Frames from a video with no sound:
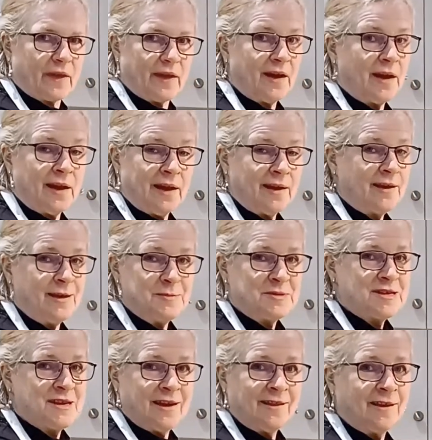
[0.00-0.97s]
and I keep
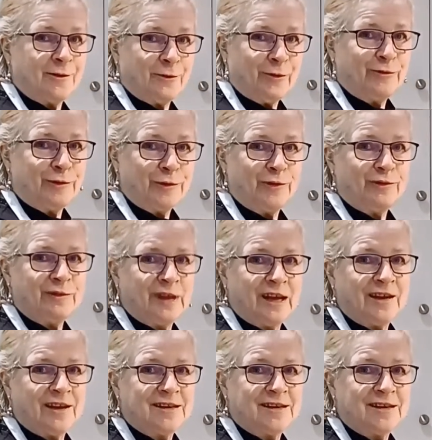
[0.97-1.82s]
saying that over and over again,